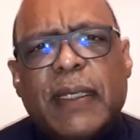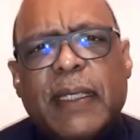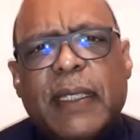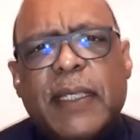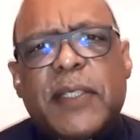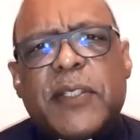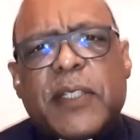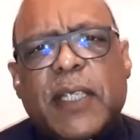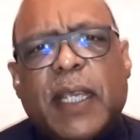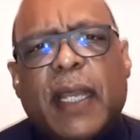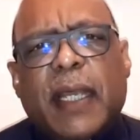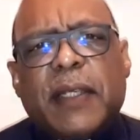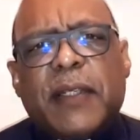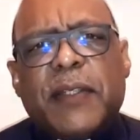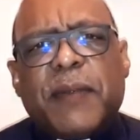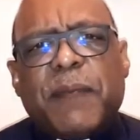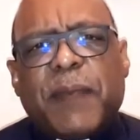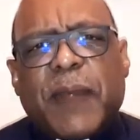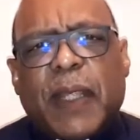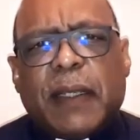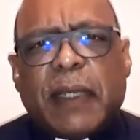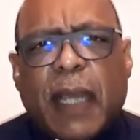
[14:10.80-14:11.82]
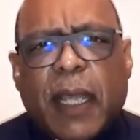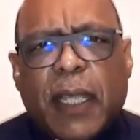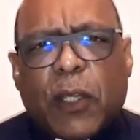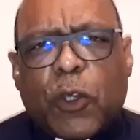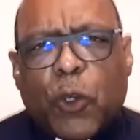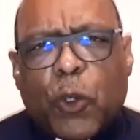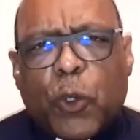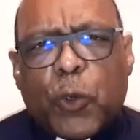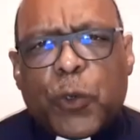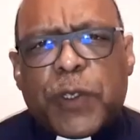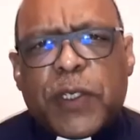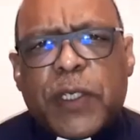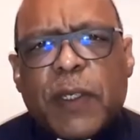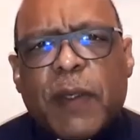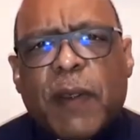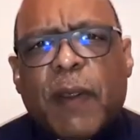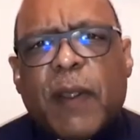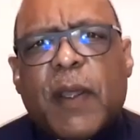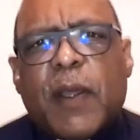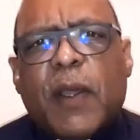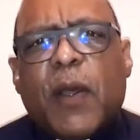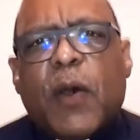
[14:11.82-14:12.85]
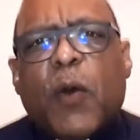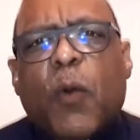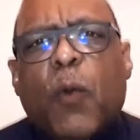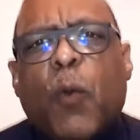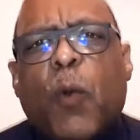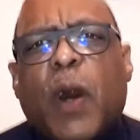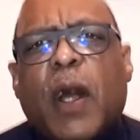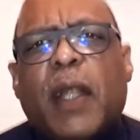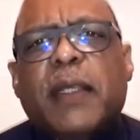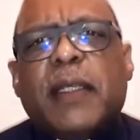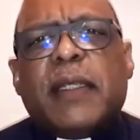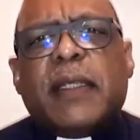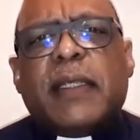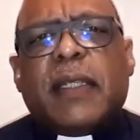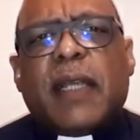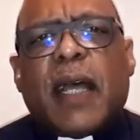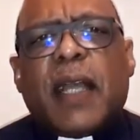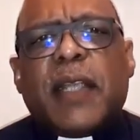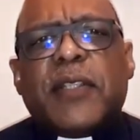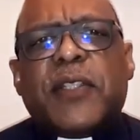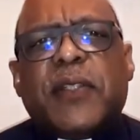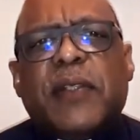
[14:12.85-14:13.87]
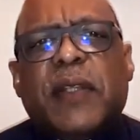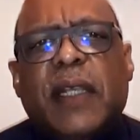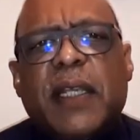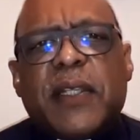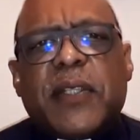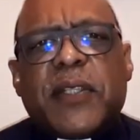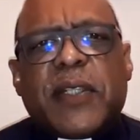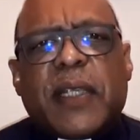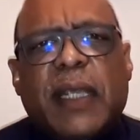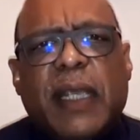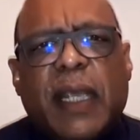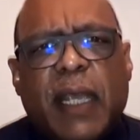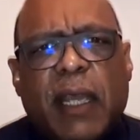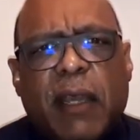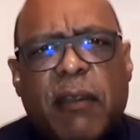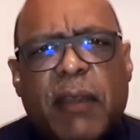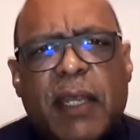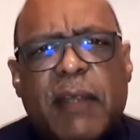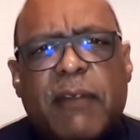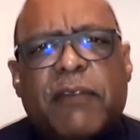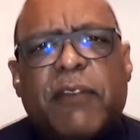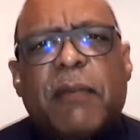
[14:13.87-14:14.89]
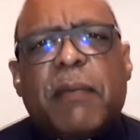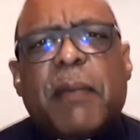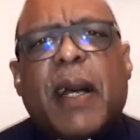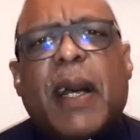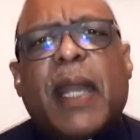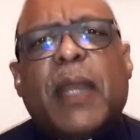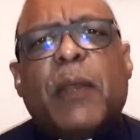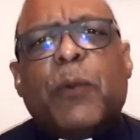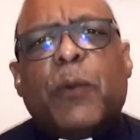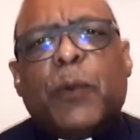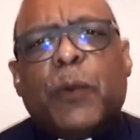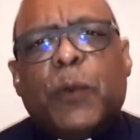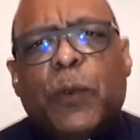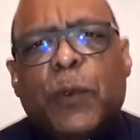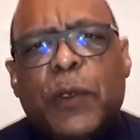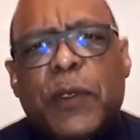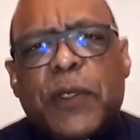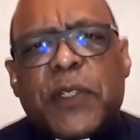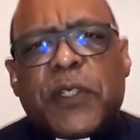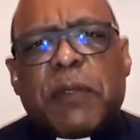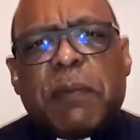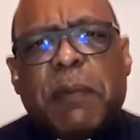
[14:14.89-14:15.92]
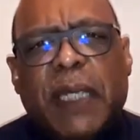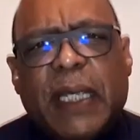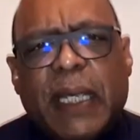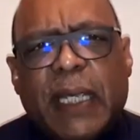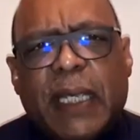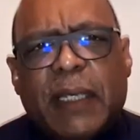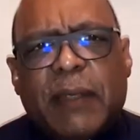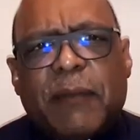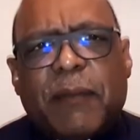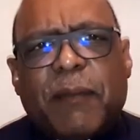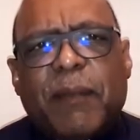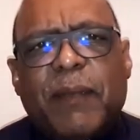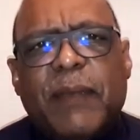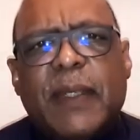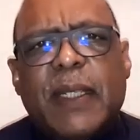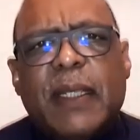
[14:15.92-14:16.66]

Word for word: He said, and I quote, What does this caring for my wounds mean?